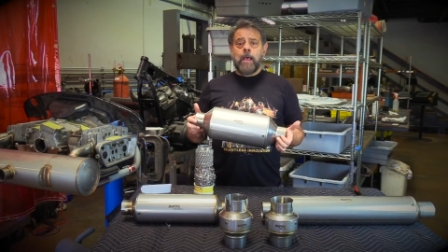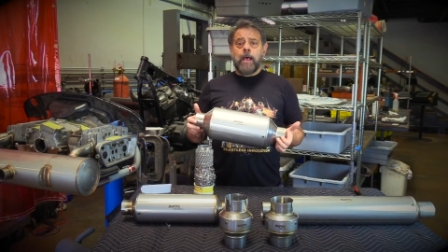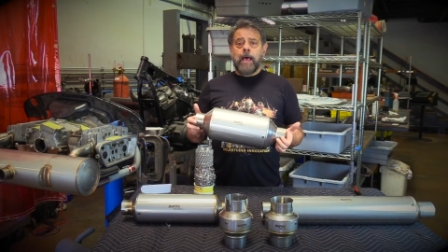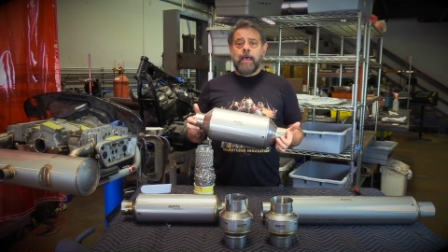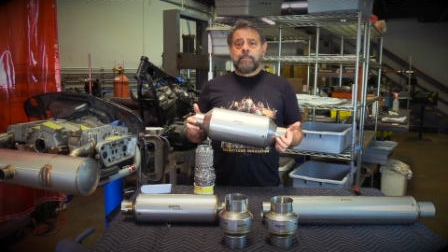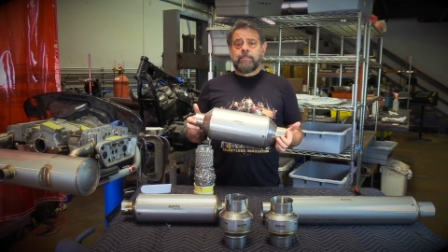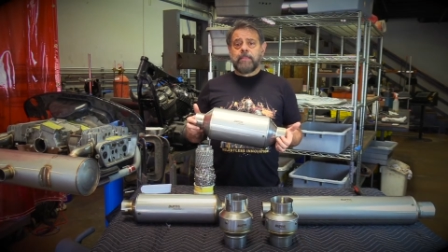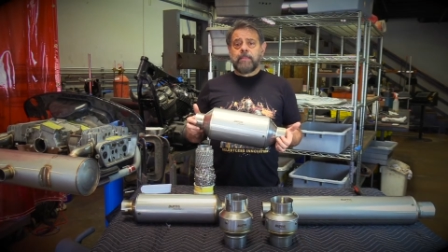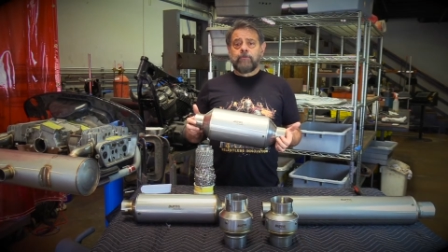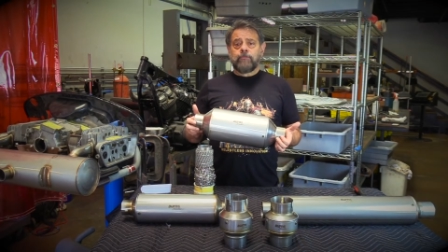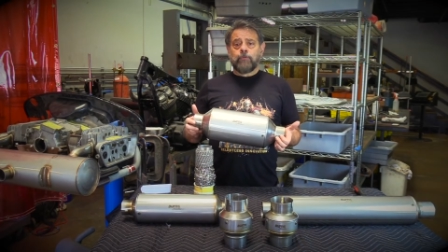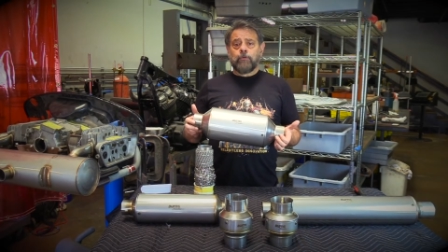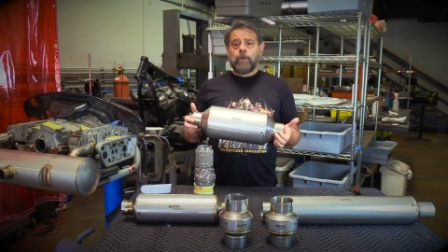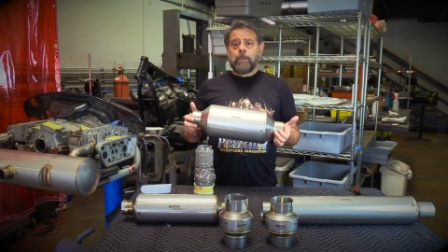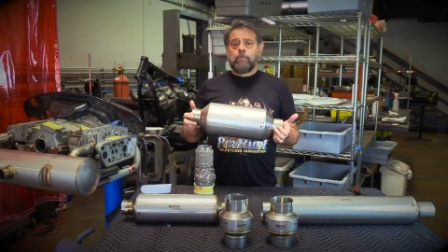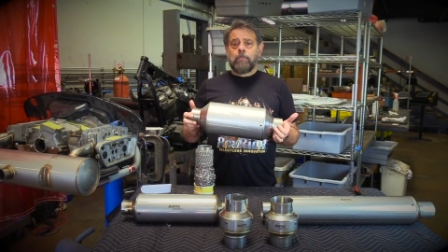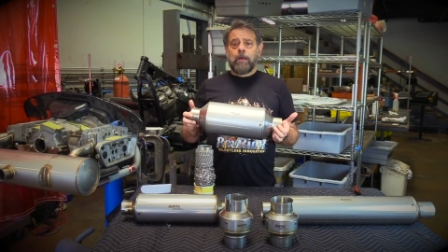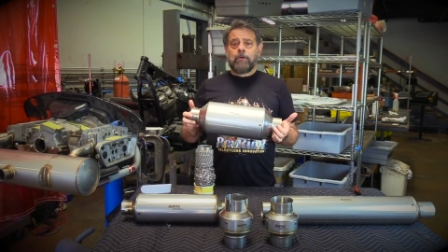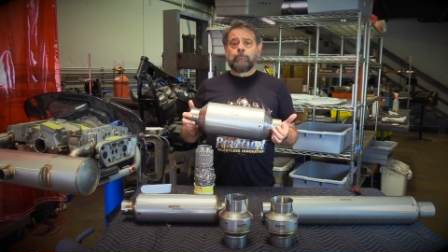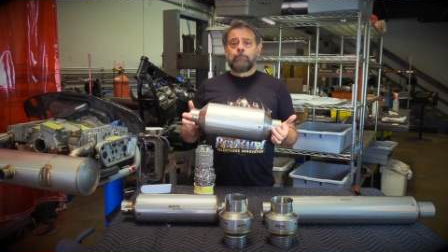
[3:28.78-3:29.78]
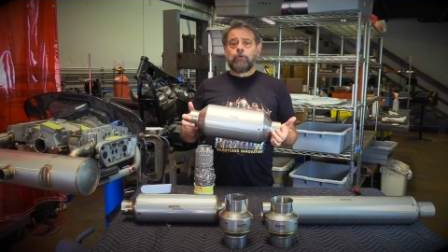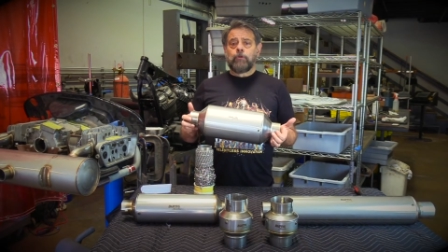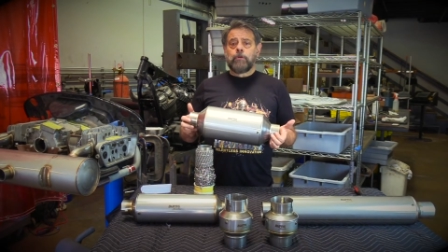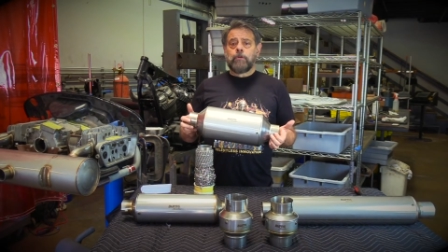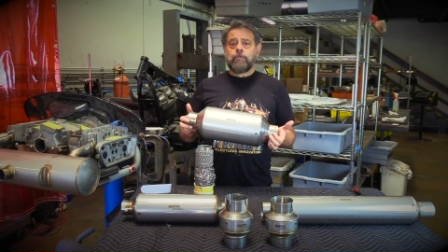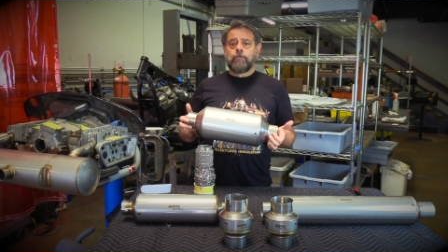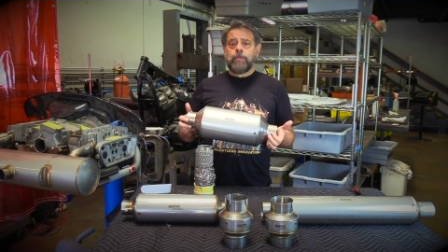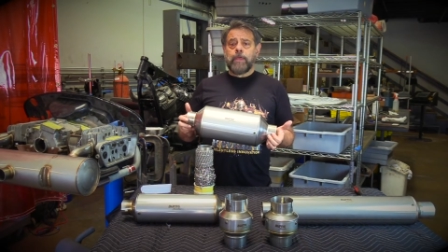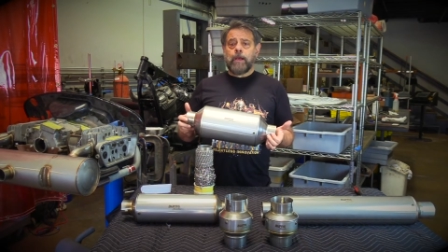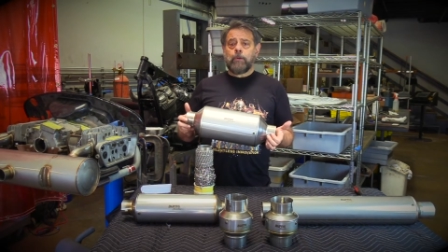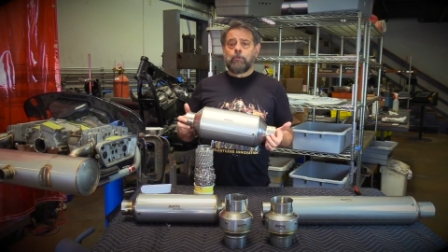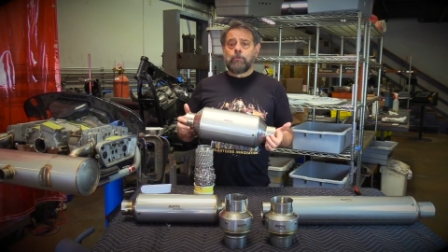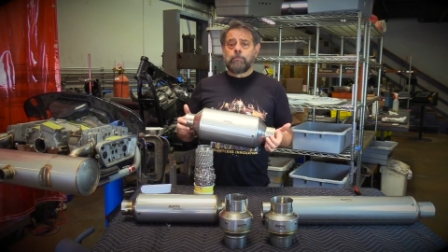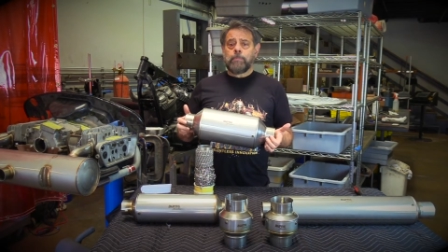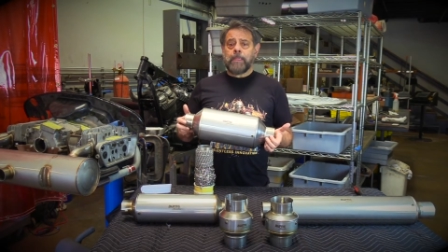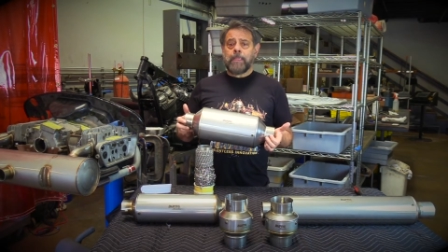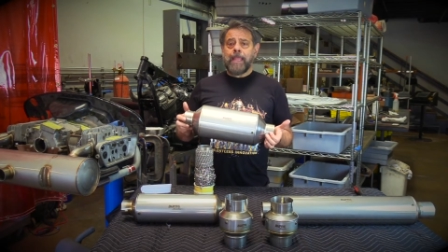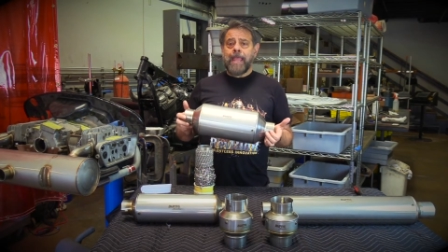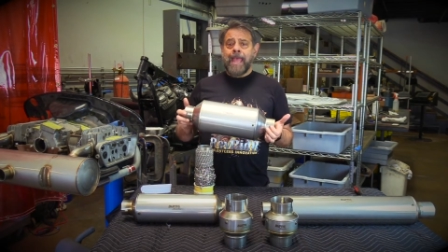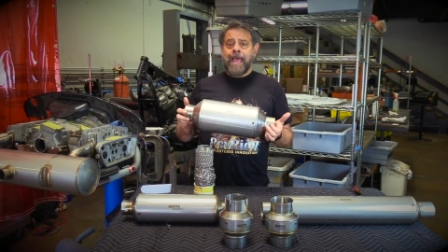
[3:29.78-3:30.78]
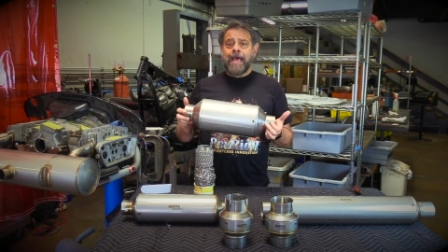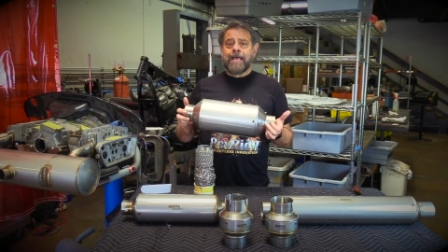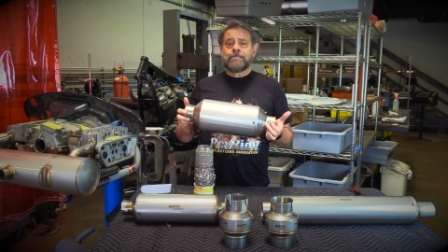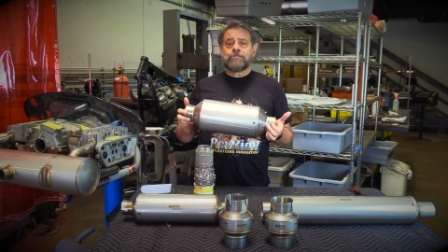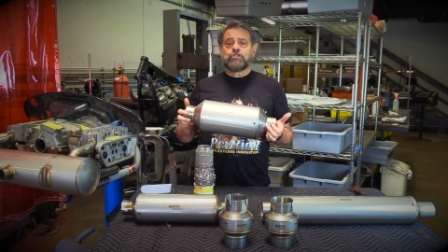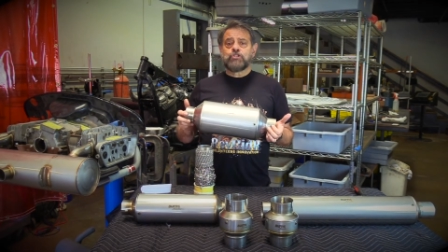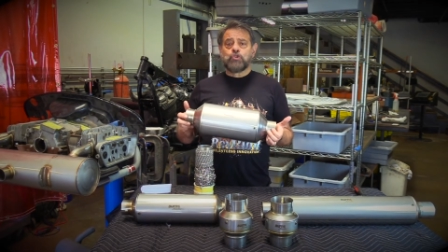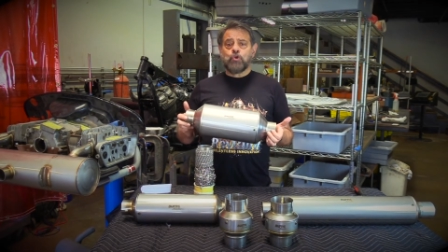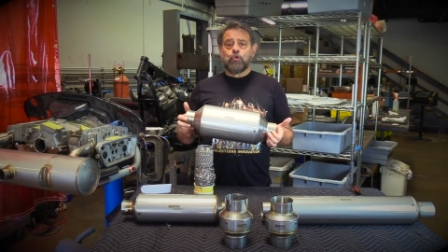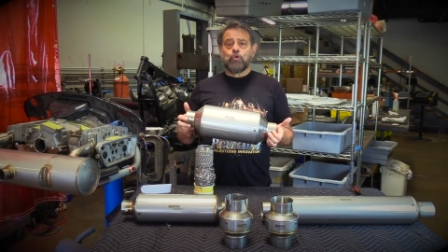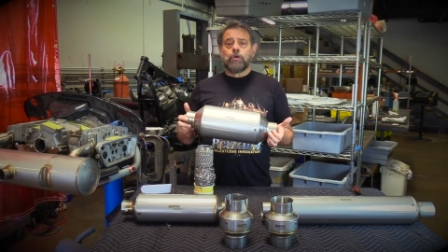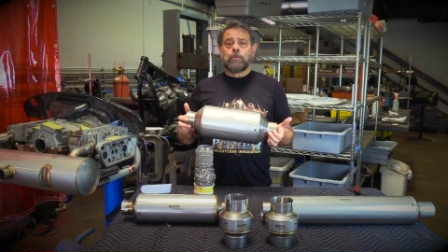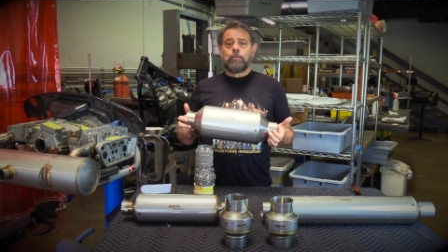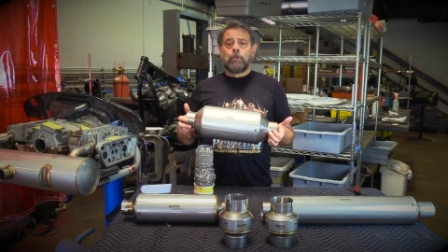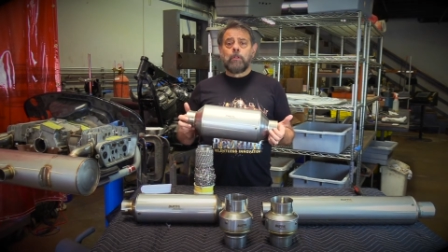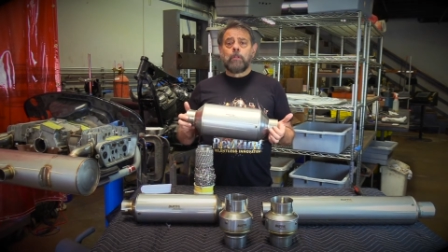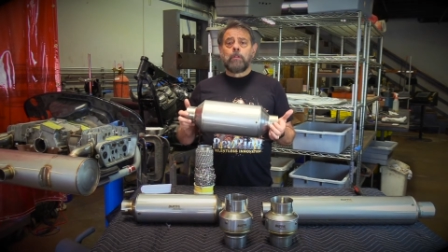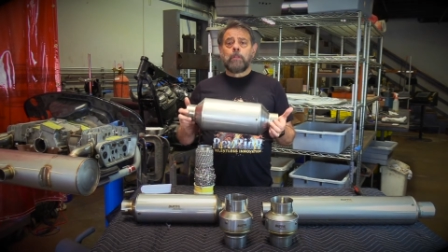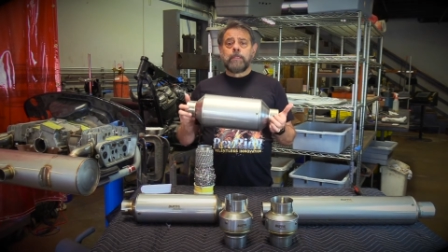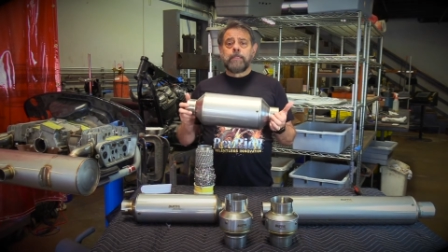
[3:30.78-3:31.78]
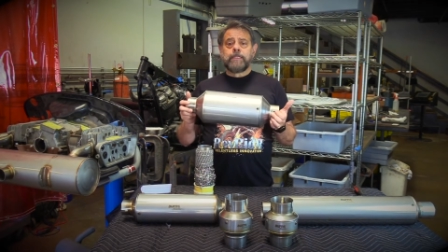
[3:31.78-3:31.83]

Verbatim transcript: I think for a muffler that would be as durable